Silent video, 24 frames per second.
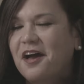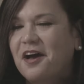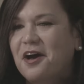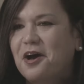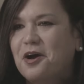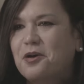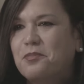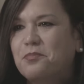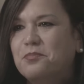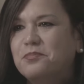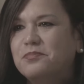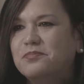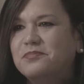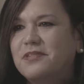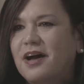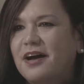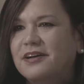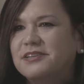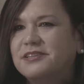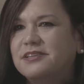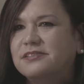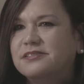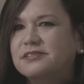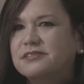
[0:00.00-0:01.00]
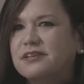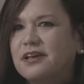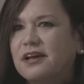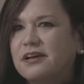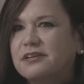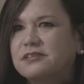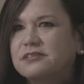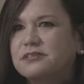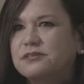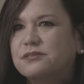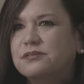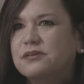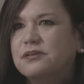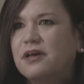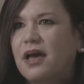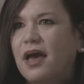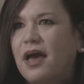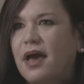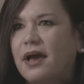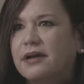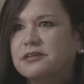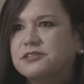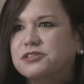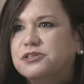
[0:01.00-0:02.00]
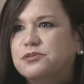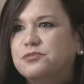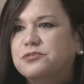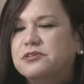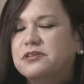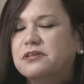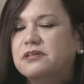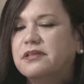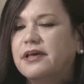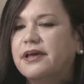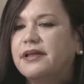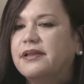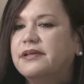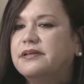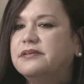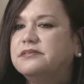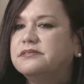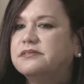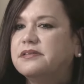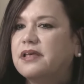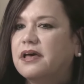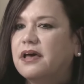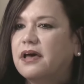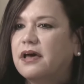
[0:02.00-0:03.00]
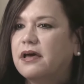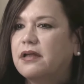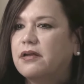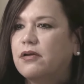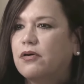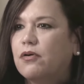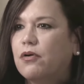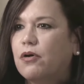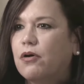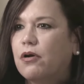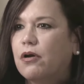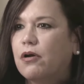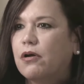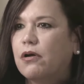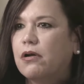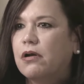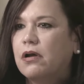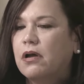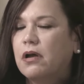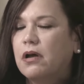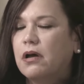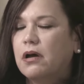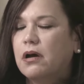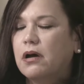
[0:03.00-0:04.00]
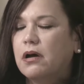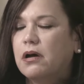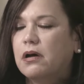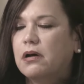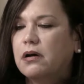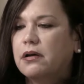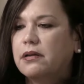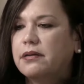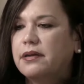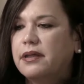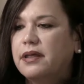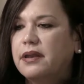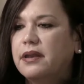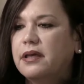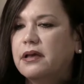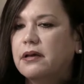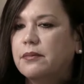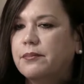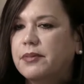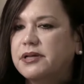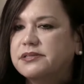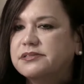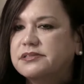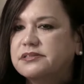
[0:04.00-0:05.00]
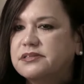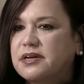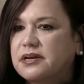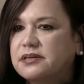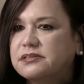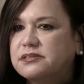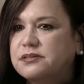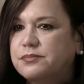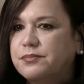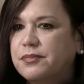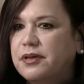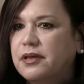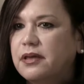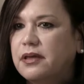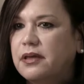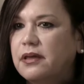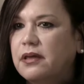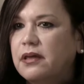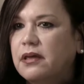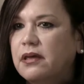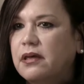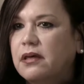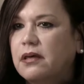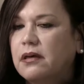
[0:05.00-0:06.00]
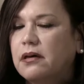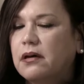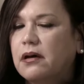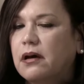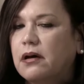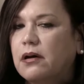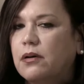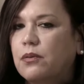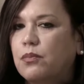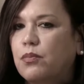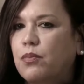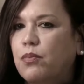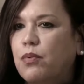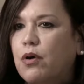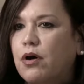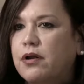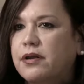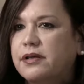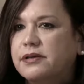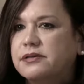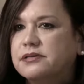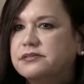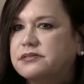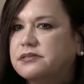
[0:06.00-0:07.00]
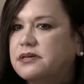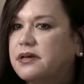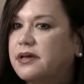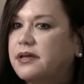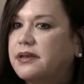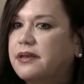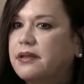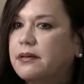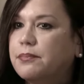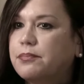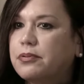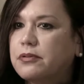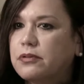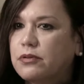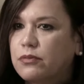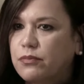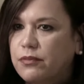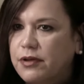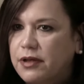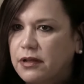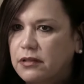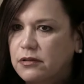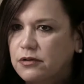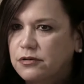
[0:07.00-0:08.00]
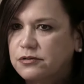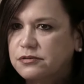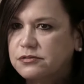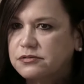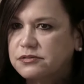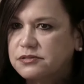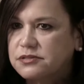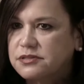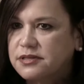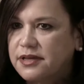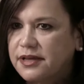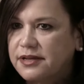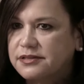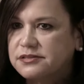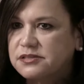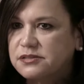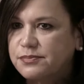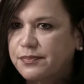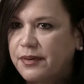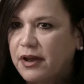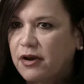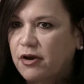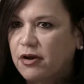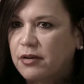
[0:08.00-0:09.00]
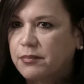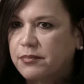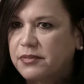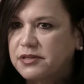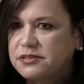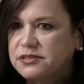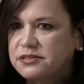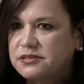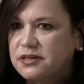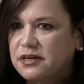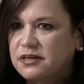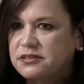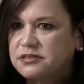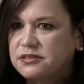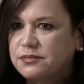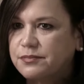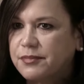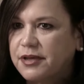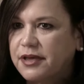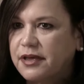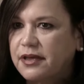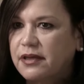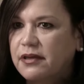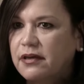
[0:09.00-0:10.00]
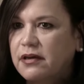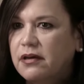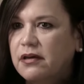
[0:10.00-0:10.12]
I discussed actually with the ladies that are needing a mastectomy, what is a nipple areolar skin sparing mastectomy,